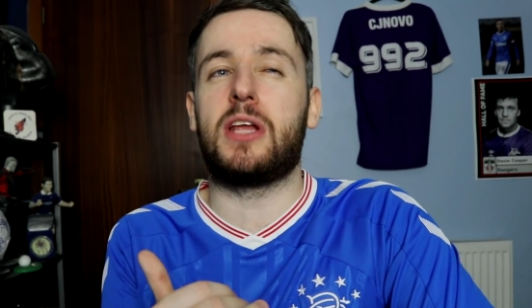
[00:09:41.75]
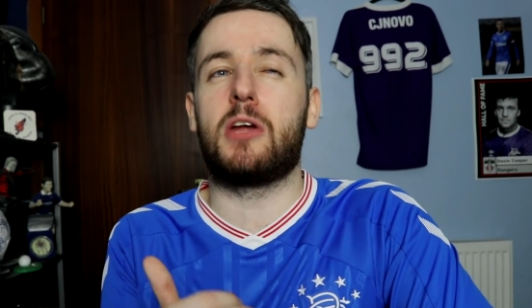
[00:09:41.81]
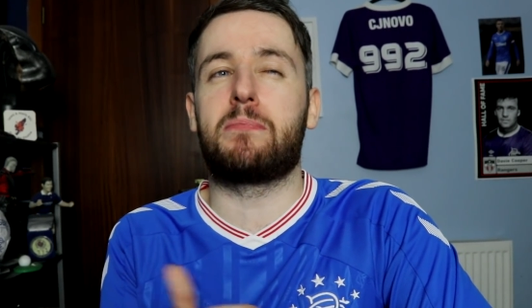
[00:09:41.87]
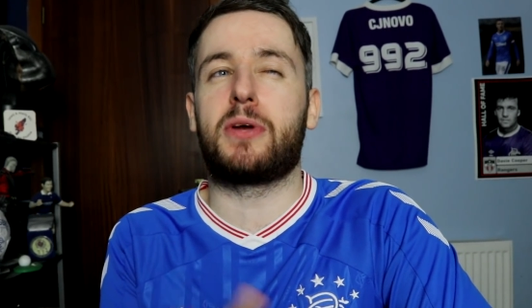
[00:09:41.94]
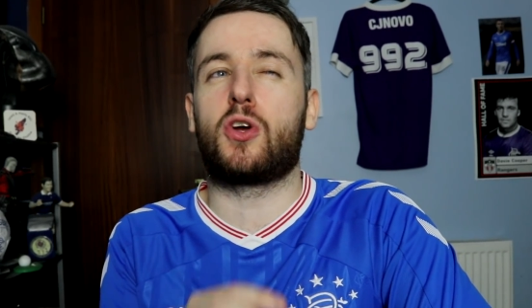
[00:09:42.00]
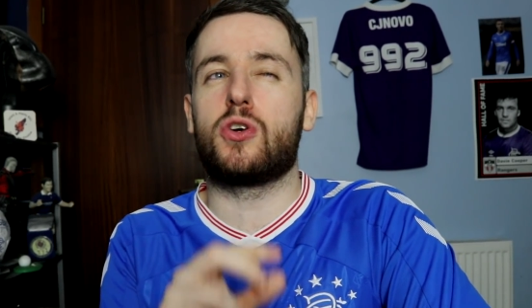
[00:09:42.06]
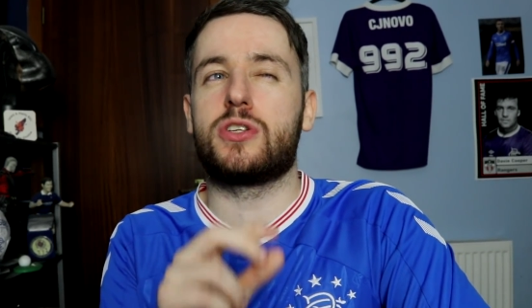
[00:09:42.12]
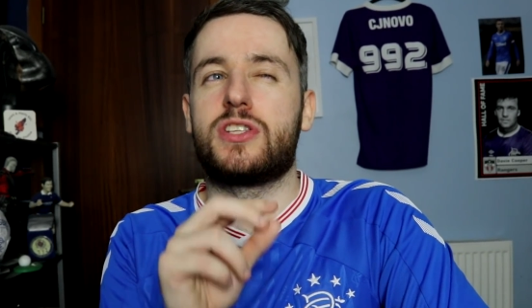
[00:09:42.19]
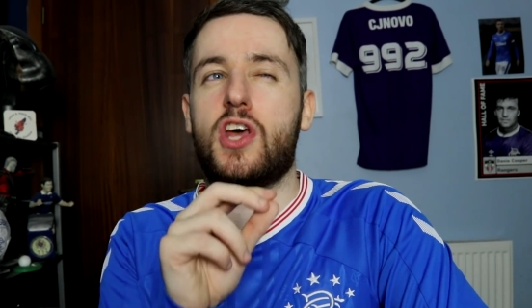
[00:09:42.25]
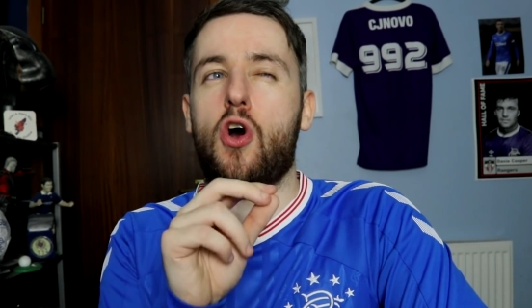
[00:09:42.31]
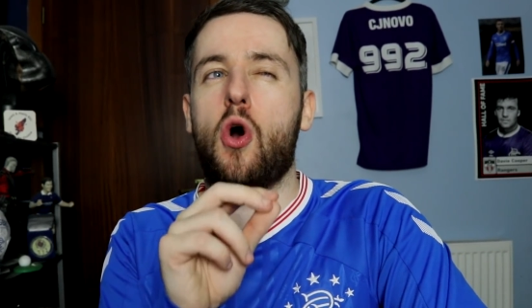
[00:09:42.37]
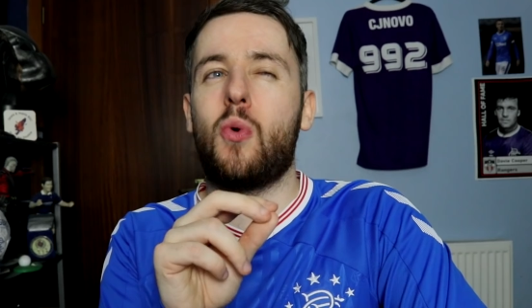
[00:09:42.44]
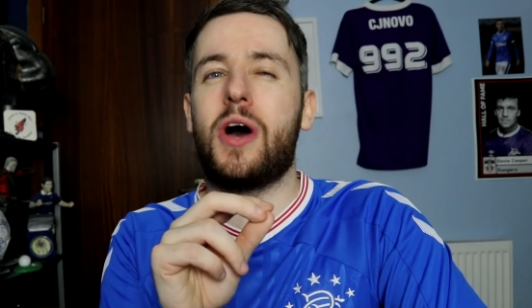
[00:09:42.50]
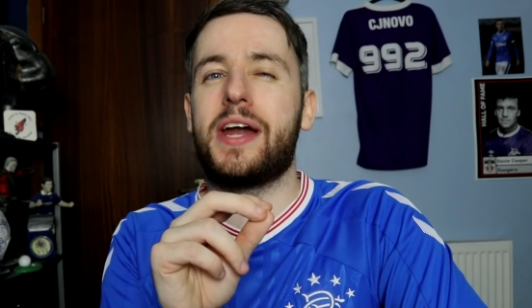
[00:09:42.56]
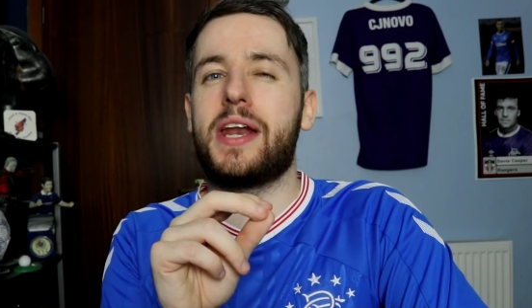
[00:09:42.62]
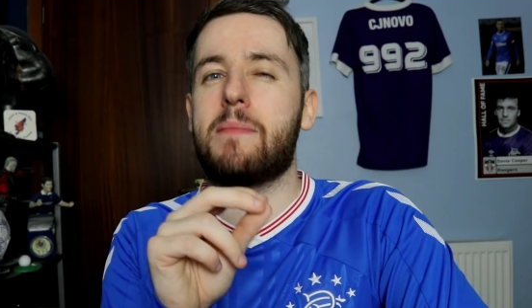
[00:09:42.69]
because they
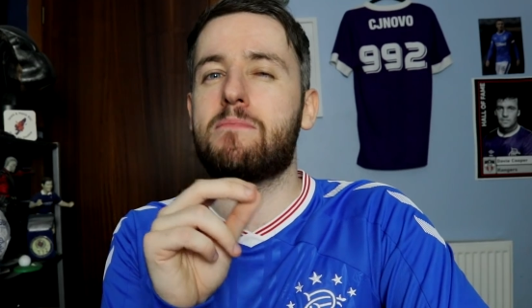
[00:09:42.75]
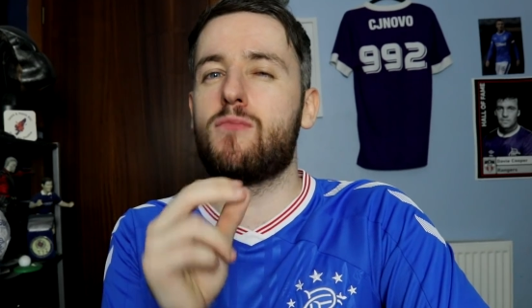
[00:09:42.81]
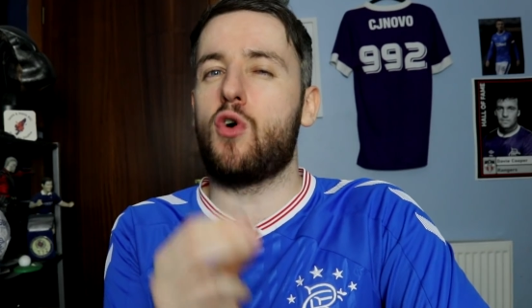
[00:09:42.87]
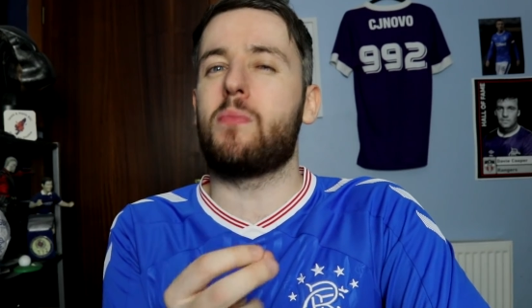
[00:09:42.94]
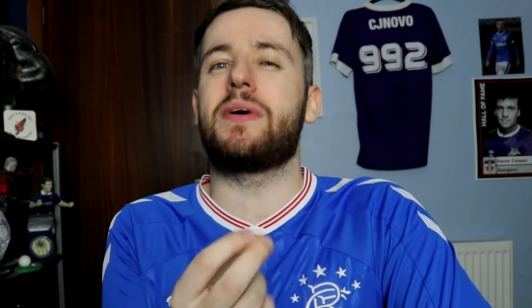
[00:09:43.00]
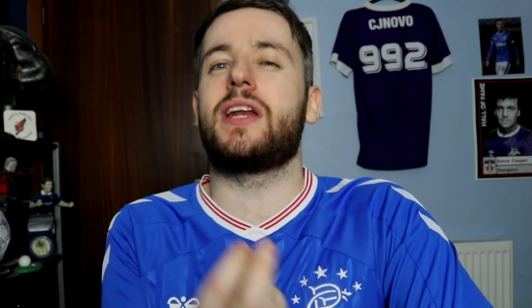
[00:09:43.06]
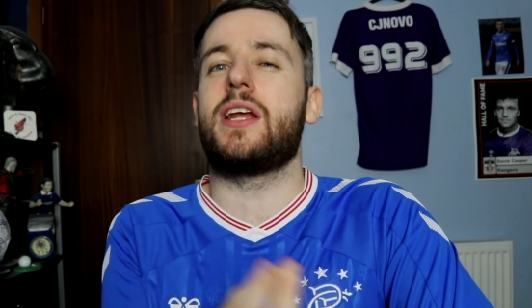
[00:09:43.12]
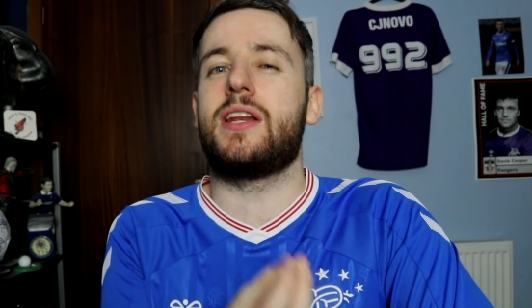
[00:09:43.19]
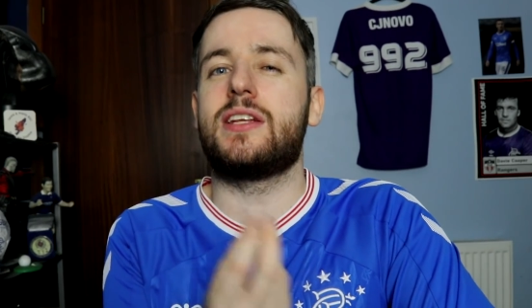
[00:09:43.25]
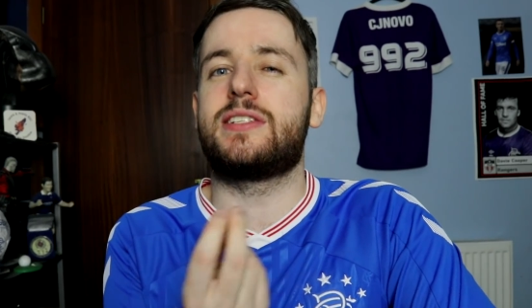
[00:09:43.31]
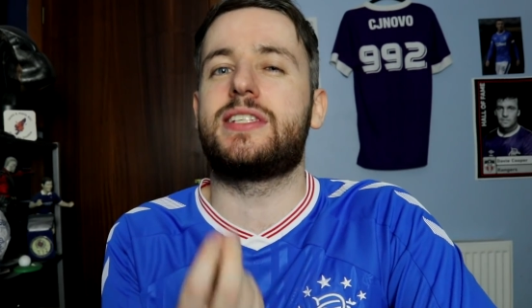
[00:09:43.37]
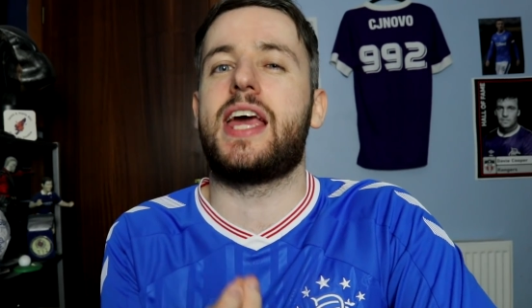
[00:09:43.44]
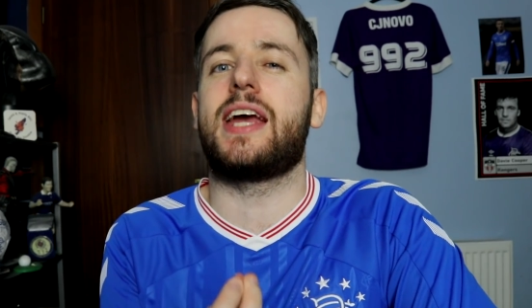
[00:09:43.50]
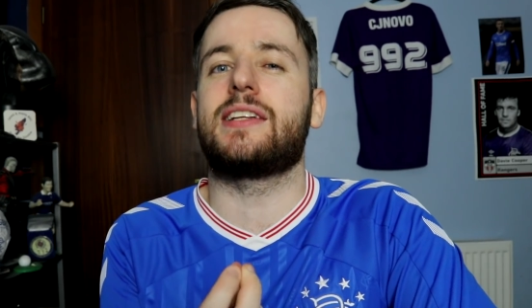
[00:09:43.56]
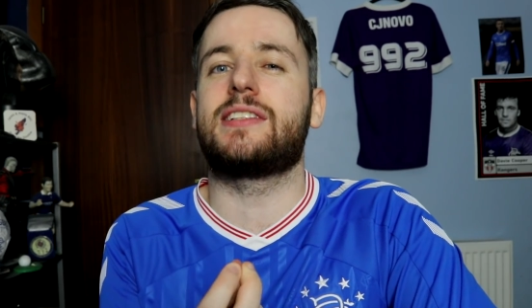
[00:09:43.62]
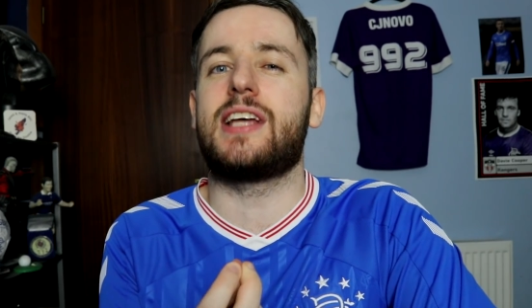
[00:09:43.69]
all had a moment in the
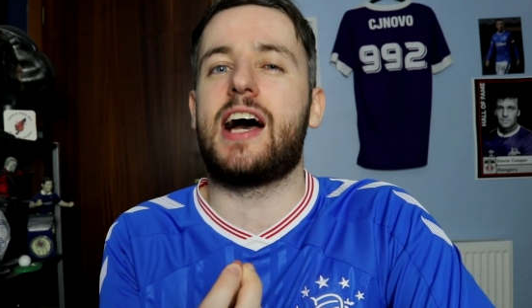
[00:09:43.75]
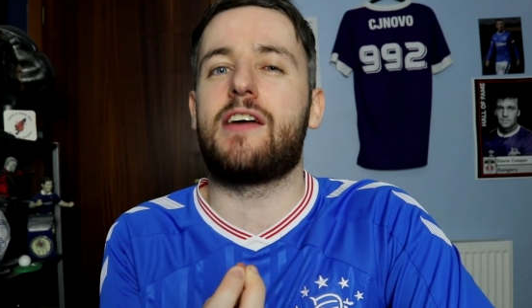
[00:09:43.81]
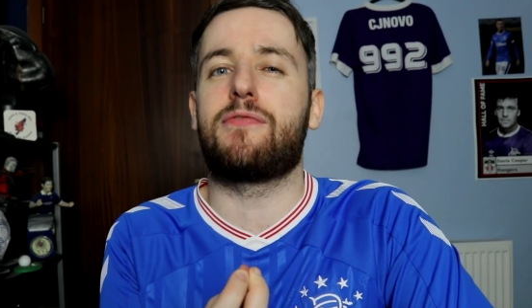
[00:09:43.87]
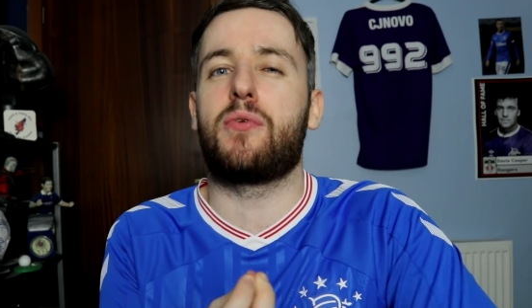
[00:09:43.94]
second half,